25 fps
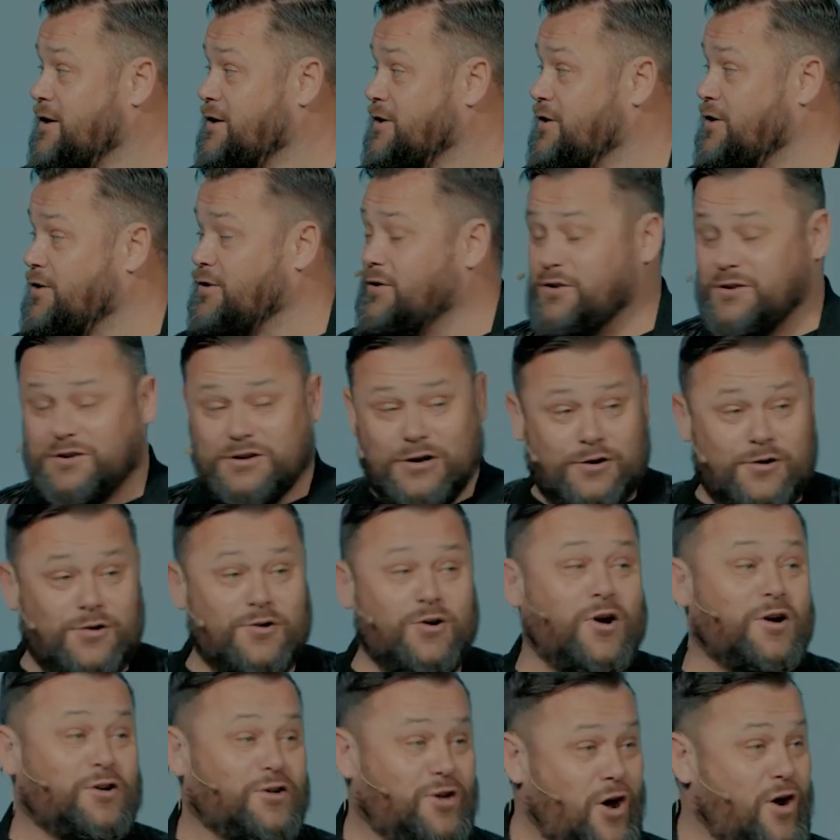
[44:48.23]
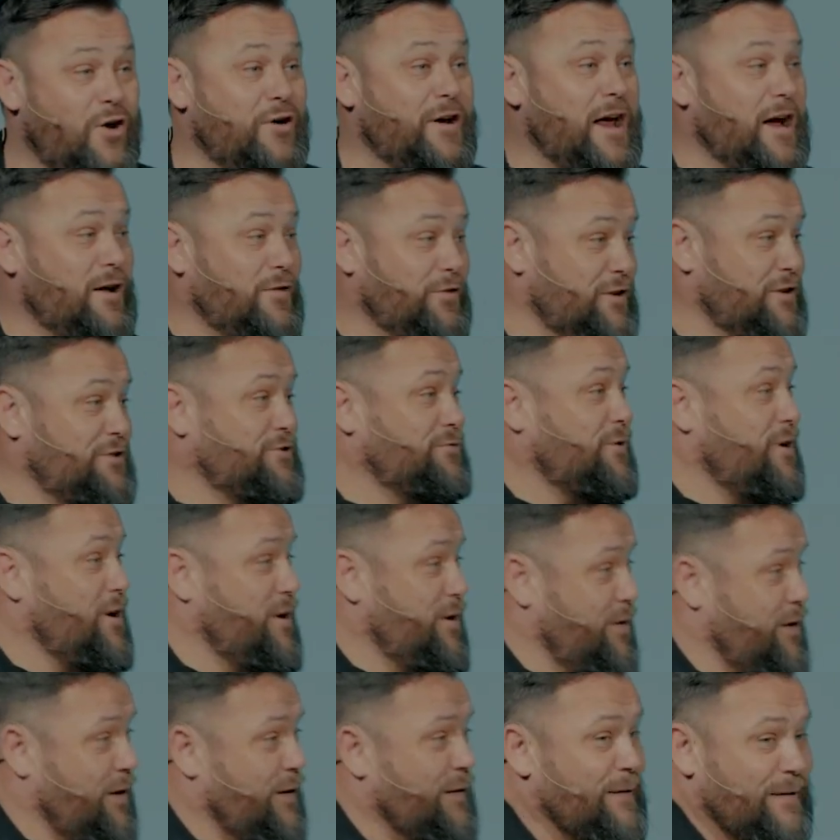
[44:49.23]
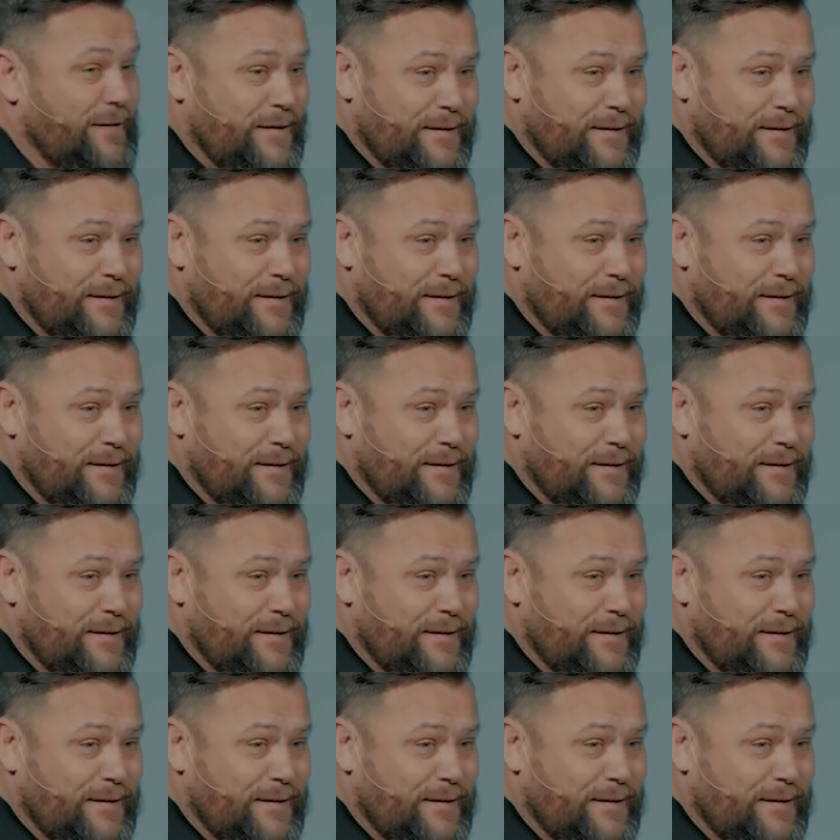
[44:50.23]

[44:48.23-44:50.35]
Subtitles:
You do not go down this road.